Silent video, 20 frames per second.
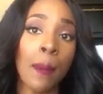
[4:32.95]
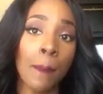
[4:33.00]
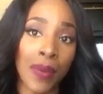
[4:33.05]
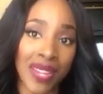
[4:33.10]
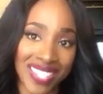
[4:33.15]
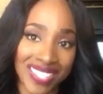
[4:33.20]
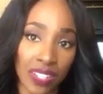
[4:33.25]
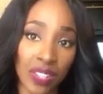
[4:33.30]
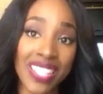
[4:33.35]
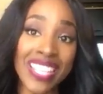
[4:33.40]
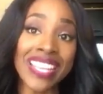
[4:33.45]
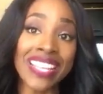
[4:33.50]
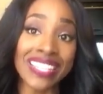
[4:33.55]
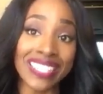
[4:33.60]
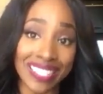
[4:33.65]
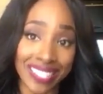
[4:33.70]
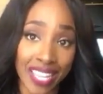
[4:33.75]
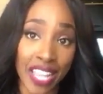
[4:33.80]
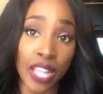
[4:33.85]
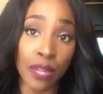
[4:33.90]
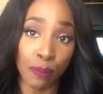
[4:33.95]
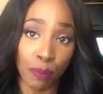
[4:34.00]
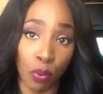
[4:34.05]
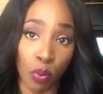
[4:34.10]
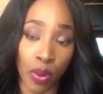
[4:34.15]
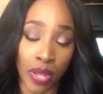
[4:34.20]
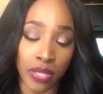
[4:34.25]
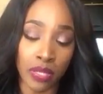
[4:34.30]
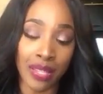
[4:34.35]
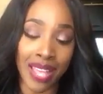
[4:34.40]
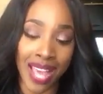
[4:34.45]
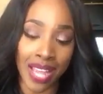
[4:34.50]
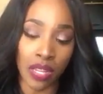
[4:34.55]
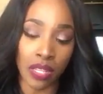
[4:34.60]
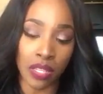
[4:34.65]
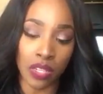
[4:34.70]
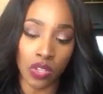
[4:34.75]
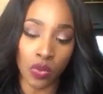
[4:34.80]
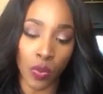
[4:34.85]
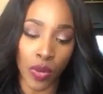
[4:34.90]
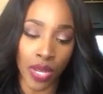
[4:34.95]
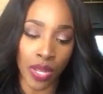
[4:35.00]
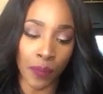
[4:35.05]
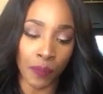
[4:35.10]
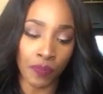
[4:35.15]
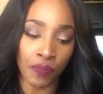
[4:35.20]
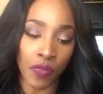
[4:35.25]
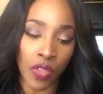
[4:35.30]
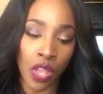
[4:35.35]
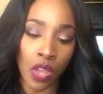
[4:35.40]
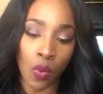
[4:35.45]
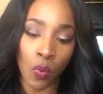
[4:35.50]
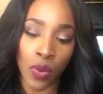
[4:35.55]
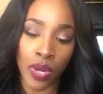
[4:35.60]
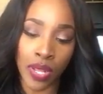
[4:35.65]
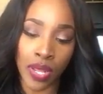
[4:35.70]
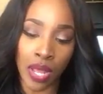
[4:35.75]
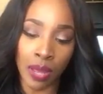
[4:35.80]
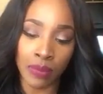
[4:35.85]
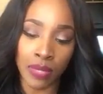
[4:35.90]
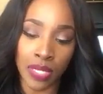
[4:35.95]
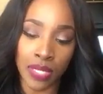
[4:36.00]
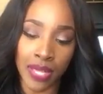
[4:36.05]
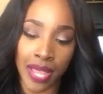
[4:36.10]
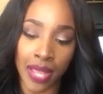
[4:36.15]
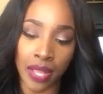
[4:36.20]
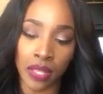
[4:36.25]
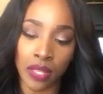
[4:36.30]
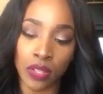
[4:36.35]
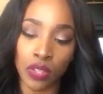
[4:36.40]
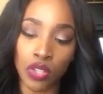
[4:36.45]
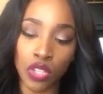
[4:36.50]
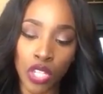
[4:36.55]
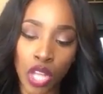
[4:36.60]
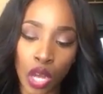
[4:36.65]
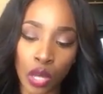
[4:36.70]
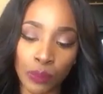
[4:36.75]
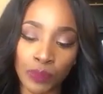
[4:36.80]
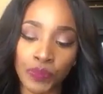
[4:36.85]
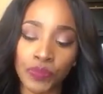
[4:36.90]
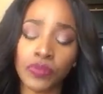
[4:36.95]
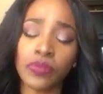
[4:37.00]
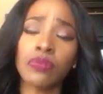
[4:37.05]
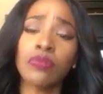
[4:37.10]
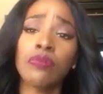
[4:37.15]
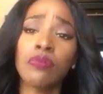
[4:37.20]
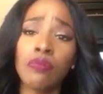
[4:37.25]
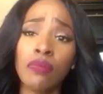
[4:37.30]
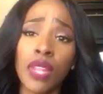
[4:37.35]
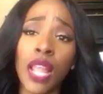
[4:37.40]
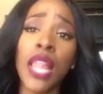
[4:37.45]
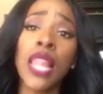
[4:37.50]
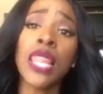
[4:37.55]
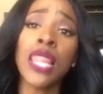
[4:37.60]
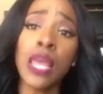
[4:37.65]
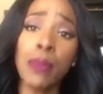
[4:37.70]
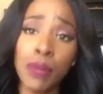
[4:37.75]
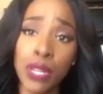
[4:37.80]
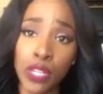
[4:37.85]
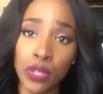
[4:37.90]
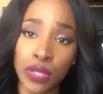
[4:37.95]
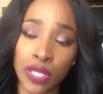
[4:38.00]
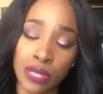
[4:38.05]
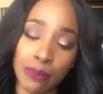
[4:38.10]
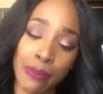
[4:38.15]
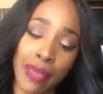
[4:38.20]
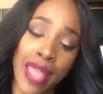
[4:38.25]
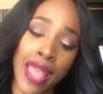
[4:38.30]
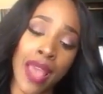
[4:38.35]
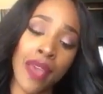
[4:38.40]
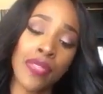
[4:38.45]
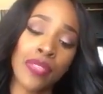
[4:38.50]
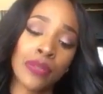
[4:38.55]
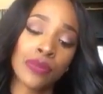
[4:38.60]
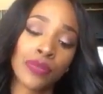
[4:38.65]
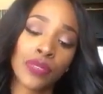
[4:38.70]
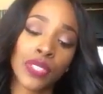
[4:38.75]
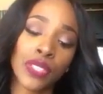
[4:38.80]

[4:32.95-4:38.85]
But it's only getting 10 points out of the 20 when it comes to tangling. So let me do some math.